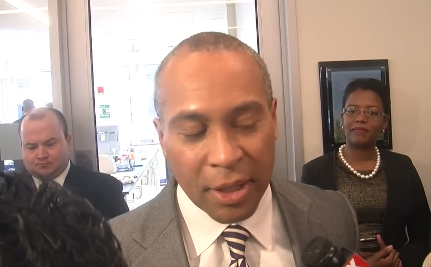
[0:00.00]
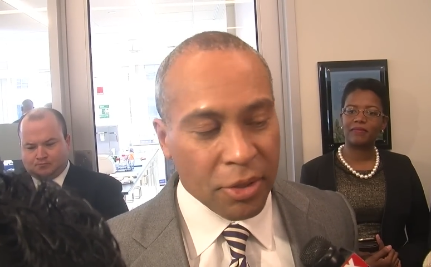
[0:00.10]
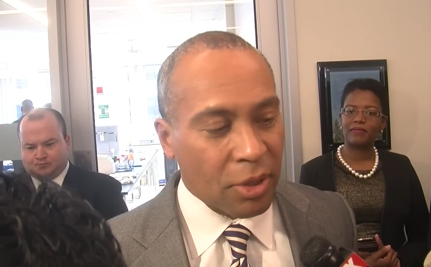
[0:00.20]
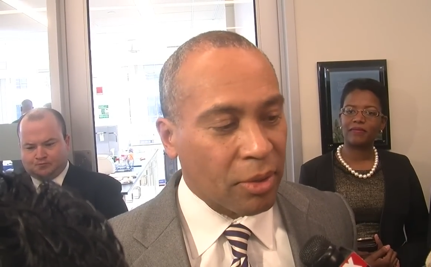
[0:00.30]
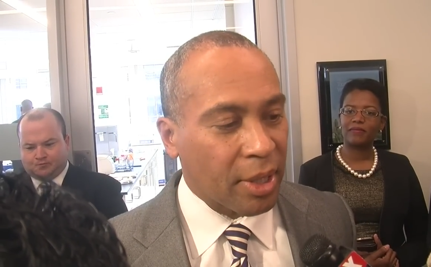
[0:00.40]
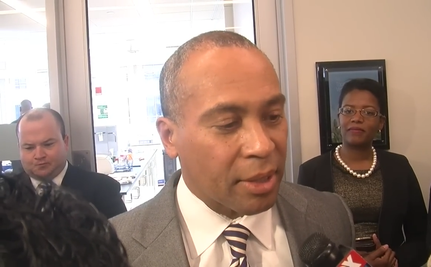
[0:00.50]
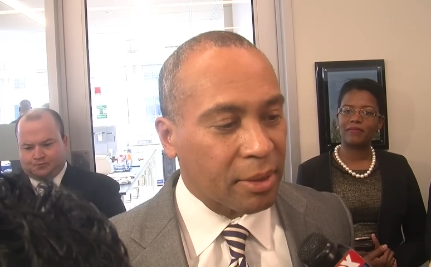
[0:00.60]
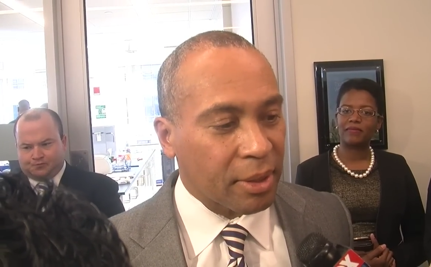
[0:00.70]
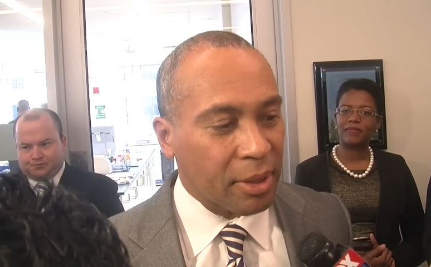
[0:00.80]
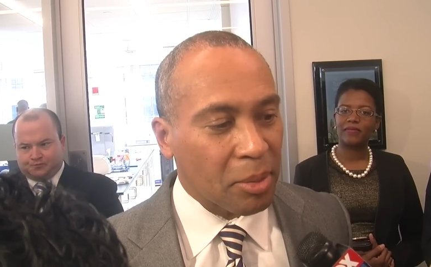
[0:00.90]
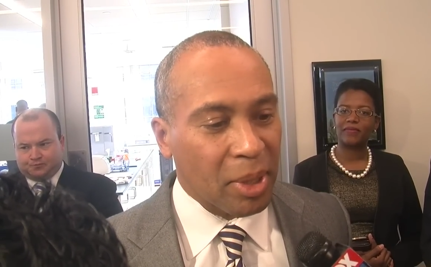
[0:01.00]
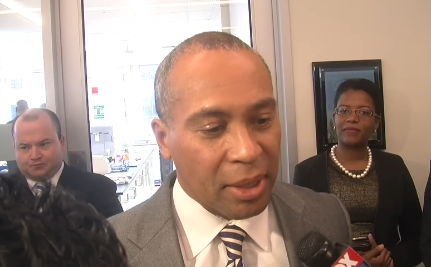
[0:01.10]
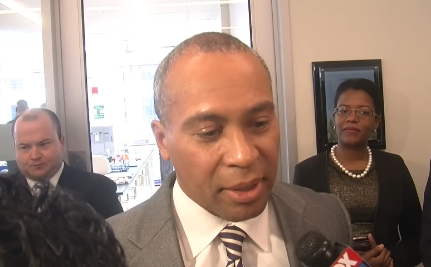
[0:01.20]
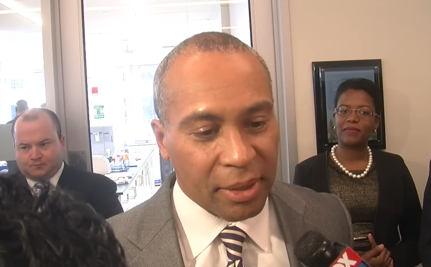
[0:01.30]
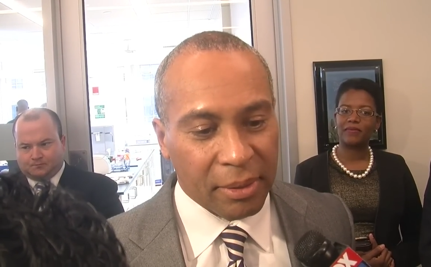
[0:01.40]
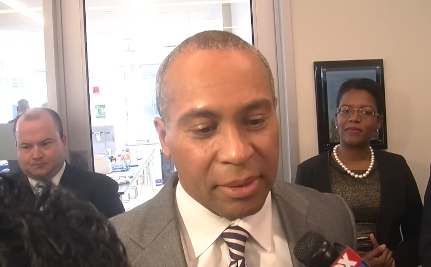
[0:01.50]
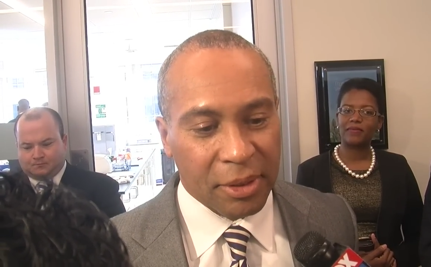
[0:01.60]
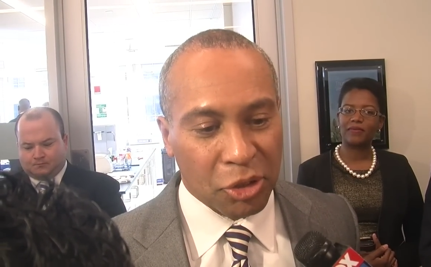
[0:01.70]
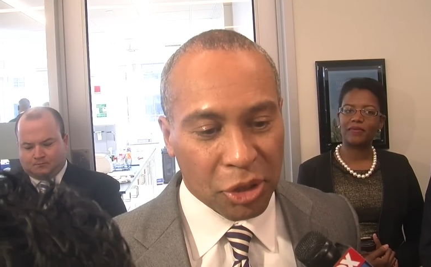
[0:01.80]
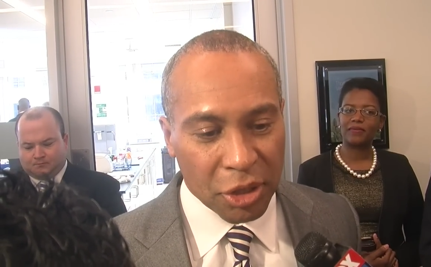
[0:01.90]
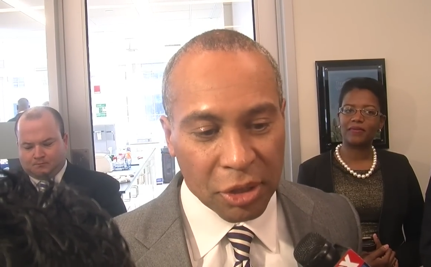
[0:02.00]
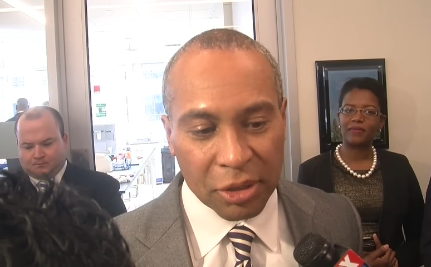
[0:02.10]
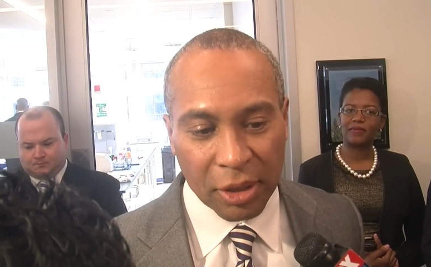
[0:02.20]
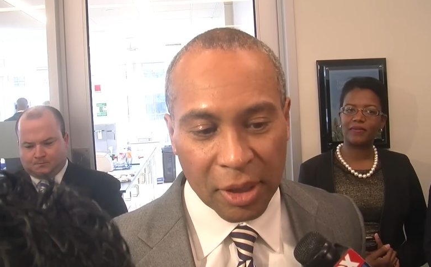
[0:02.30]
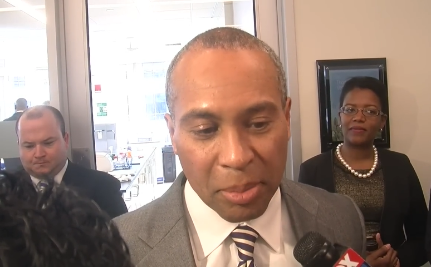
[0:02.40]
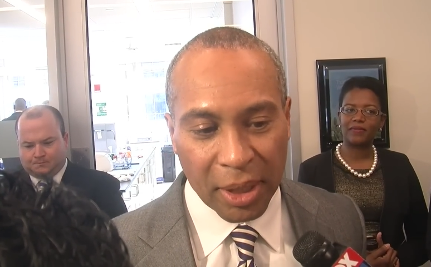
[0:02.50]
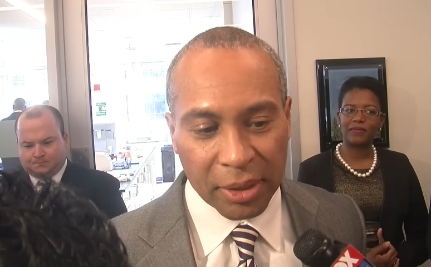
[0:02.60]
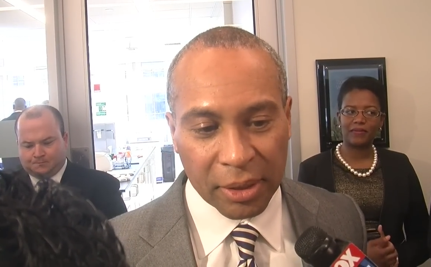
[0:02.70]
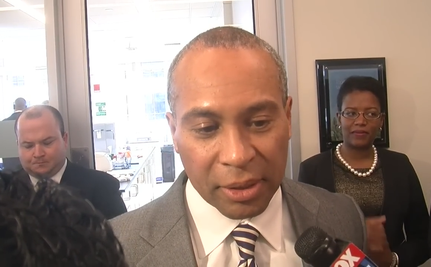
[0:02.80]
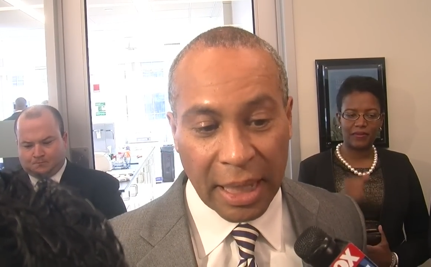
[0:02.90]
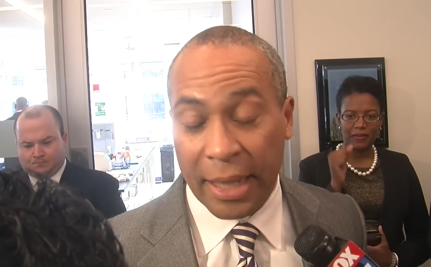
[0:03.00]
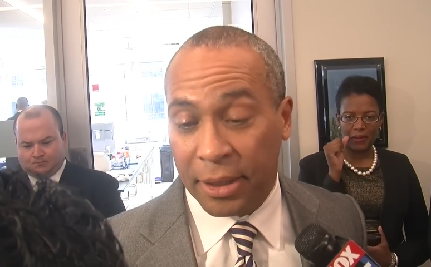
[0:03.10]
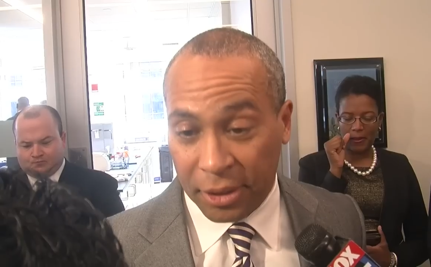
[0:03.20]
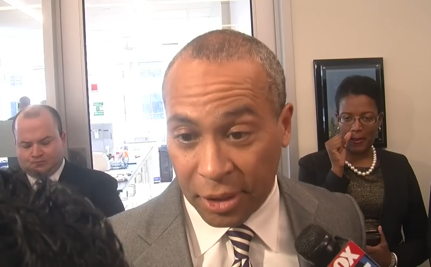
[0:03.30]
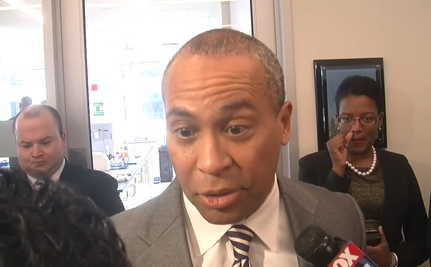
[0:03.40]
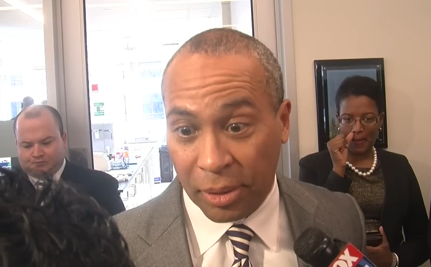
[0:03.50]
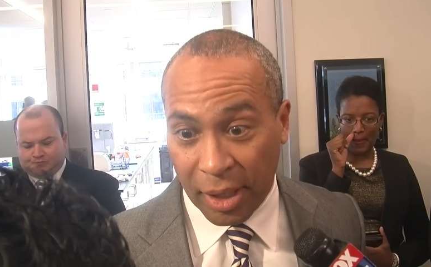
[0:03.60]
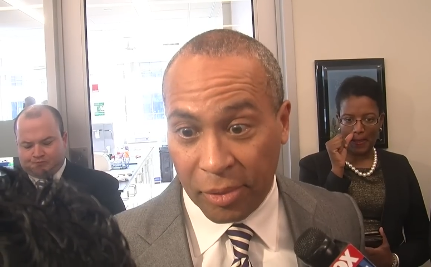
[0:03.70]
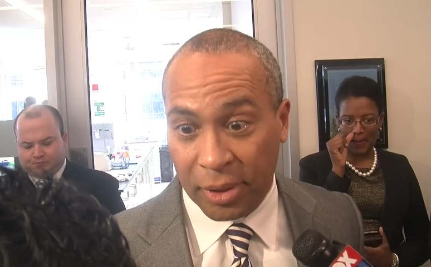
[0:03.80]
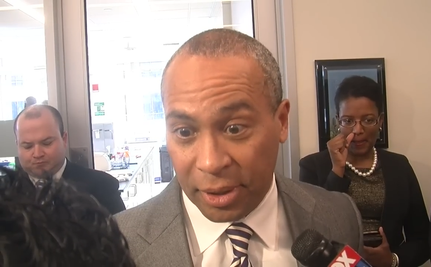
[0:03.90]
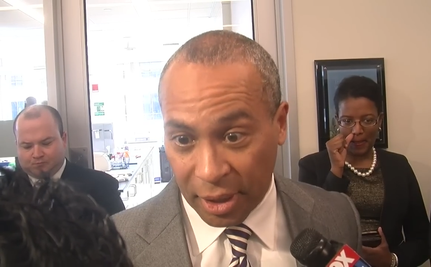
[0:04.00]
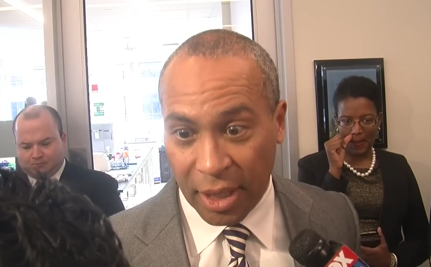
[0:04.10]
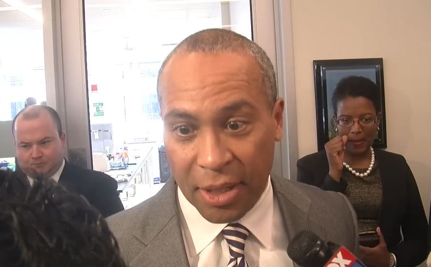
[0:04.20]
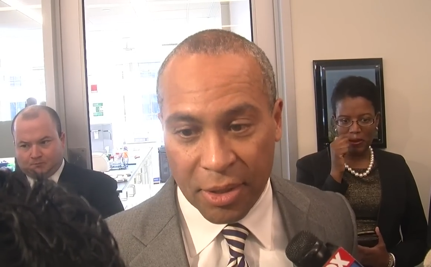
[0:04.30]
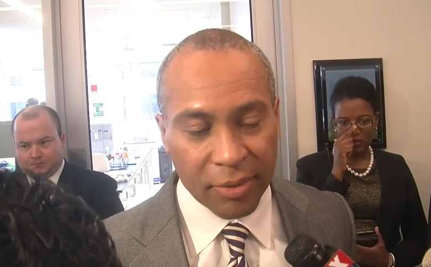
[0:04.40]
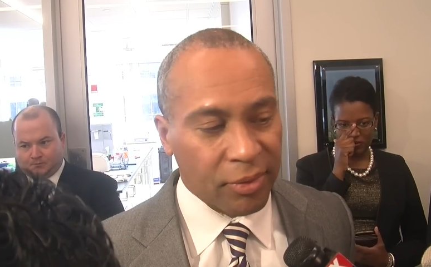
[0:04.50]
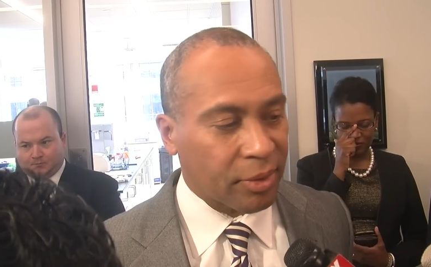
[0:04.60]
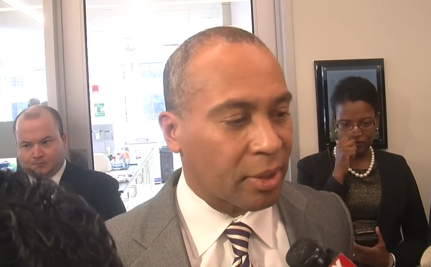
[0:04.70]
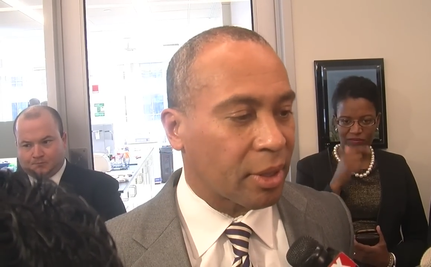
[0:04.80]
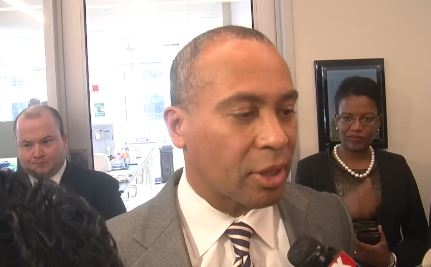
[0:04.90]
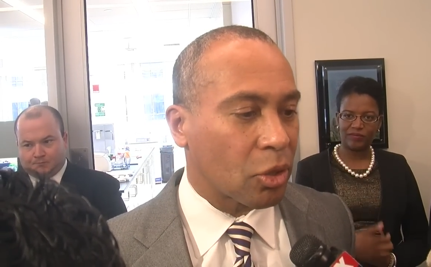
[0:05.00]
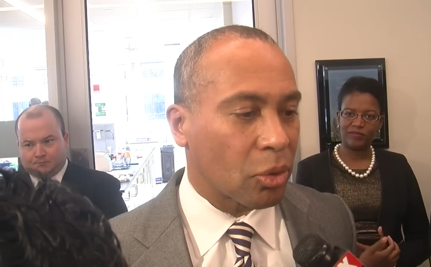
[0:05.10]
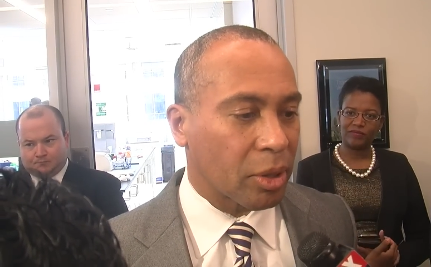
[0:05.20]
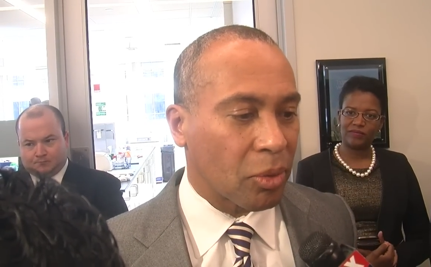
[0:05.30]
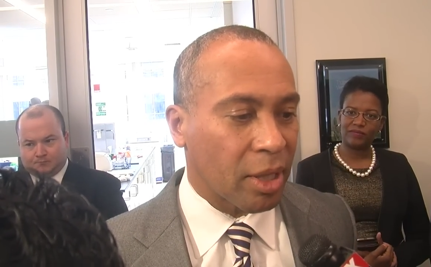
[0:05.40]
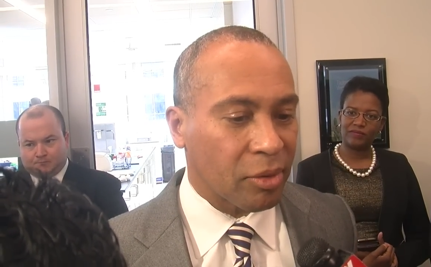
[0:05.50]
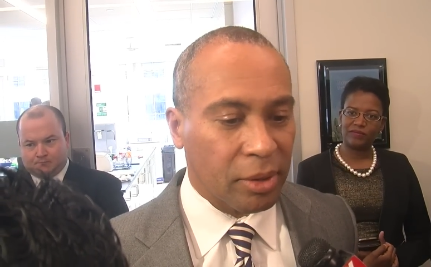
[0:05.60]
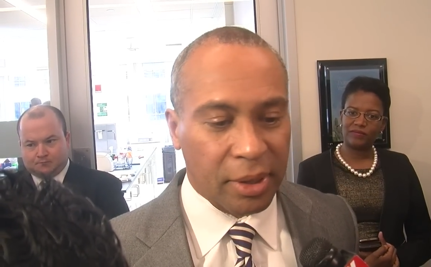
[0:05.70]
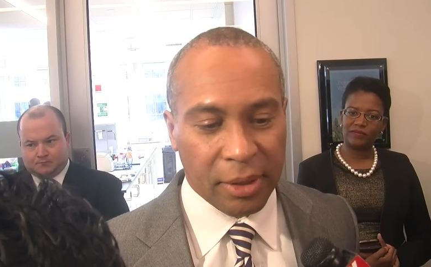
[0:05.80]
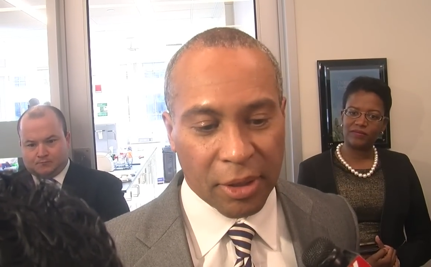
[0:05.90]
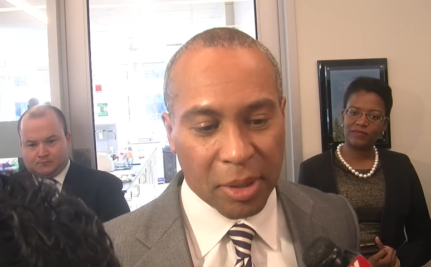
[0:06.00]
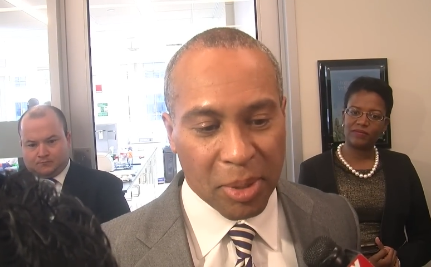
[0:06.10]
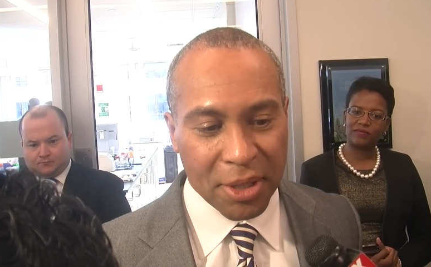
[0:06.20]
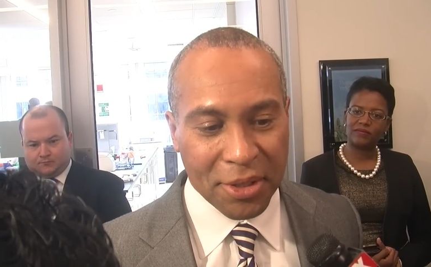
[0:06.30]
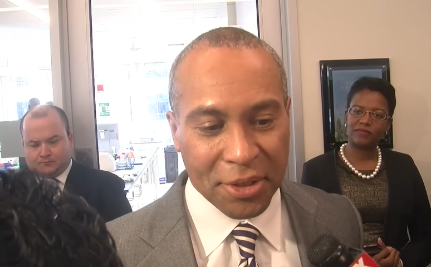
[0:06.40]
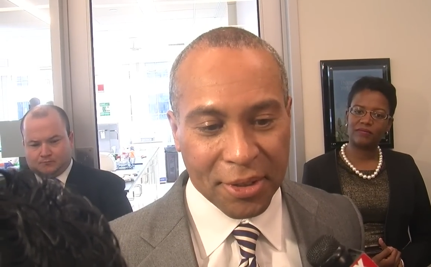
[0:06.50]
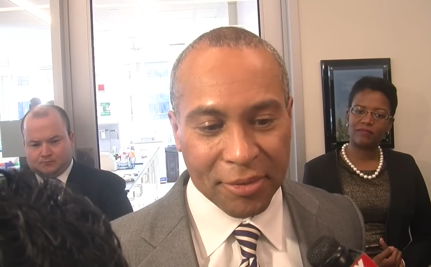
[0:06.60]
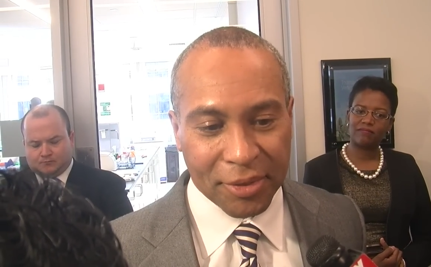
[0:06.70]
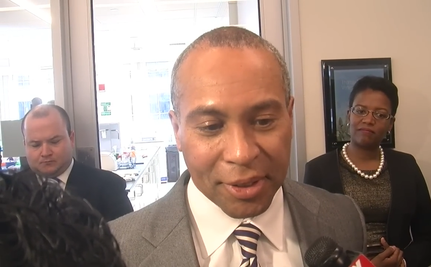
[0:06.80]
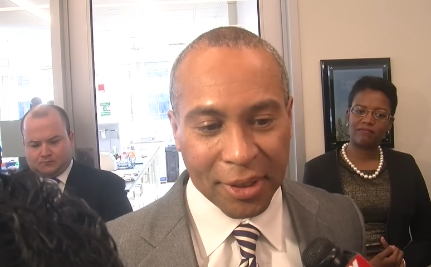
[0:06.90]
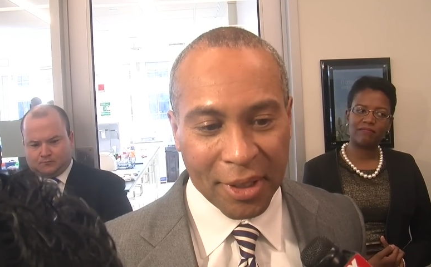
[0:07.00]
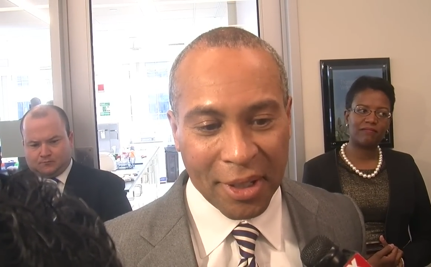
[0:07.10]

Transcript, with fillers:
Speaker 1: so that uh, they're making decisions on the basis at the senior level in the case of uh, CORI waiver on the basis of uh,